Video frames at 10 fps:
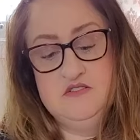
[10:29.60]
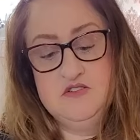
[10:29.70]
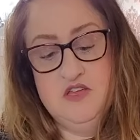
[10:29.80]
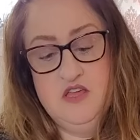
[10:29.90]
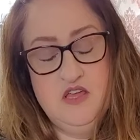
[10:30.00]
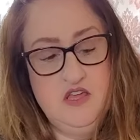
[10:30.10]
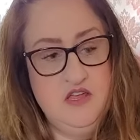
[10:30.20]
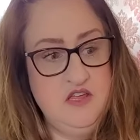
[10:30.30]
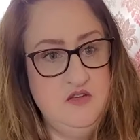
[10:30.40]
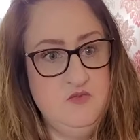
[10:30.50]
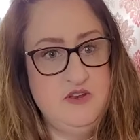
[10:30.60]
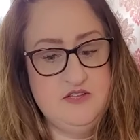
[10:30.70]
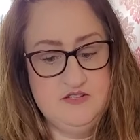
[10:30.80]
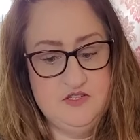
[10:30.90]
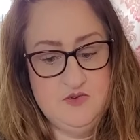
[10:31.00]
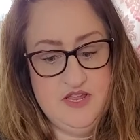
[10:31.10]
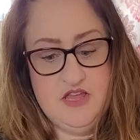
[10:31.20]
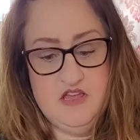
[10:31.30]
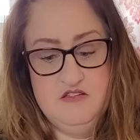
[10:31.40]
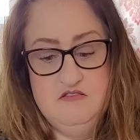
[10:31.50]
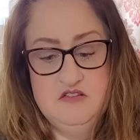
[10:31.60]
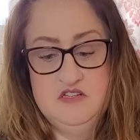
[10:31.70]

Okay, what else do we have?